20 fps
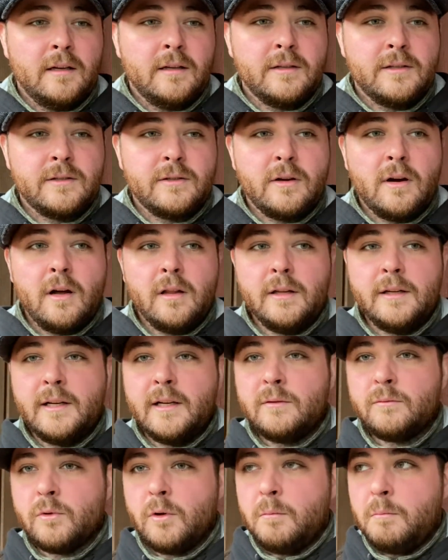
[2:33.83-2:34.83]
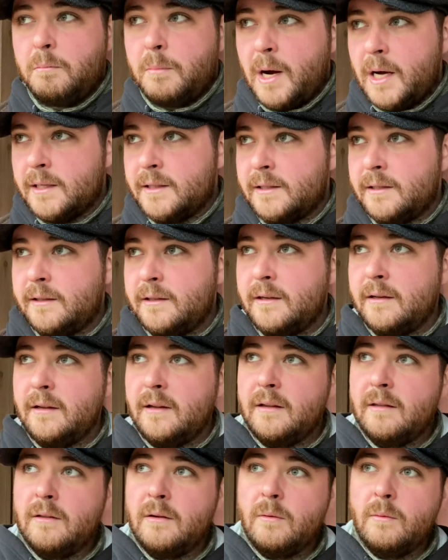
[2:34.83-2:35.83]
solid and robust
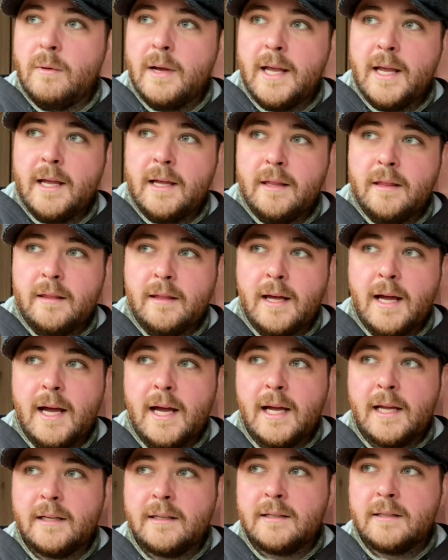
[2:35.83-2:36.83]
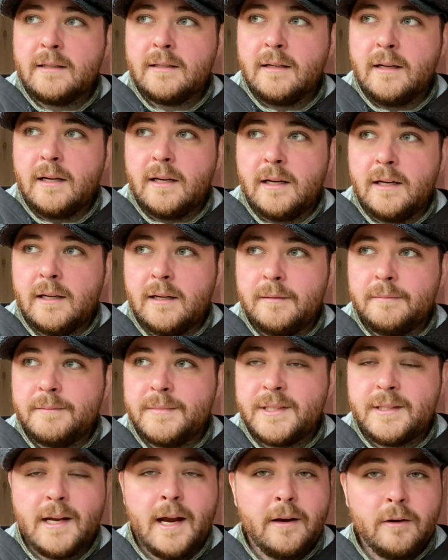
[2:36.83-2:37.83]
in the way that
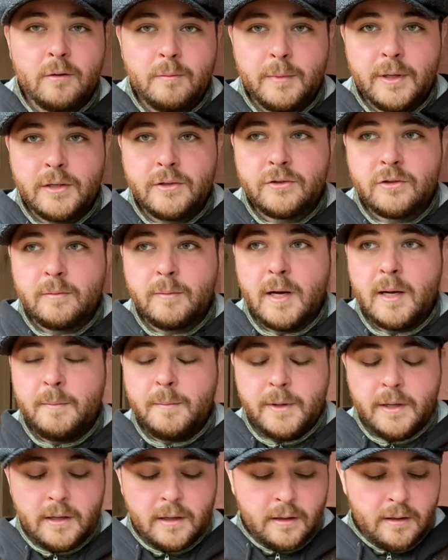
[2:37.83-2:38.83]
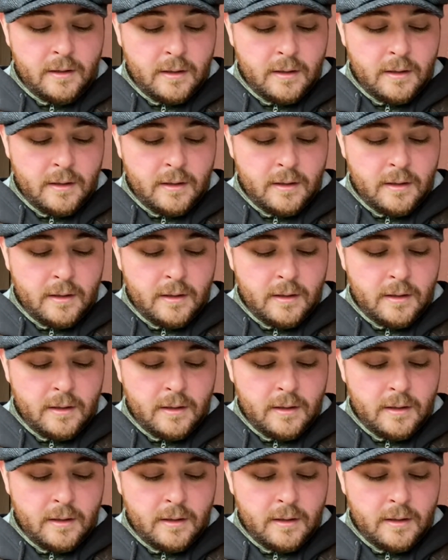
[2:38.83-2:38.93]
standard mixture might be.